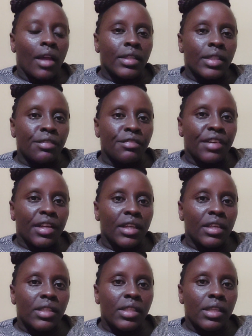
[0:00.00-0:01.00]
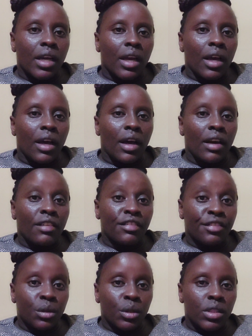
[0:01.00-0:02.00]
different
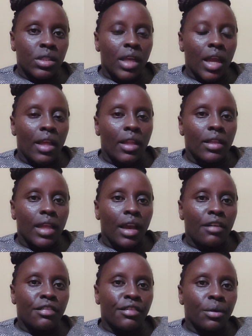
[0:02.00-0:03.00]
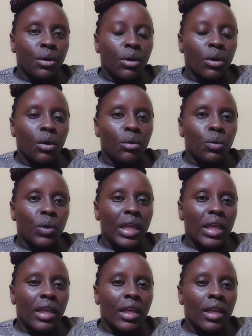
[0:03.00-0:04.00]
foods, and therefore
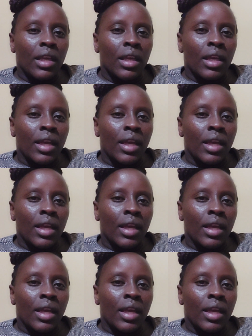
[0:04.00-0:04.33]
we